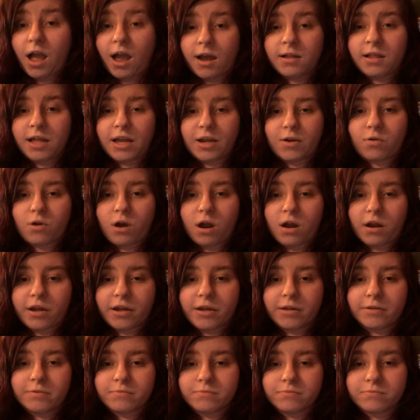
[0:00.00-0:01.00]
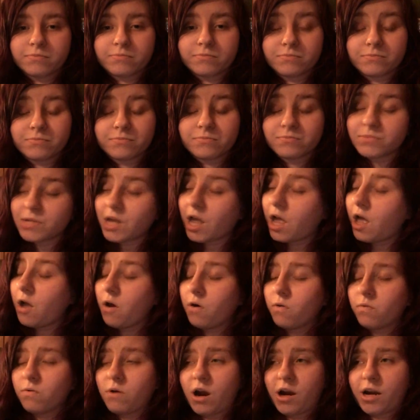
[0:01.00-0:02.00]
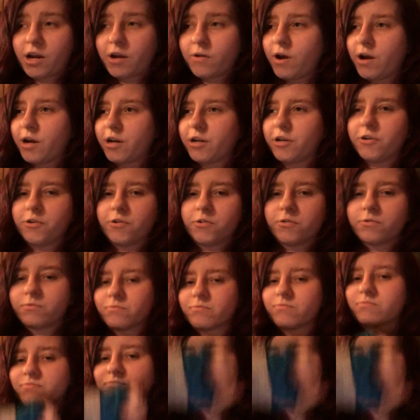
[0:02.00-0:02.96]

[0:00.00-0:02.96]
I like Rocket. Rocket Raccoon.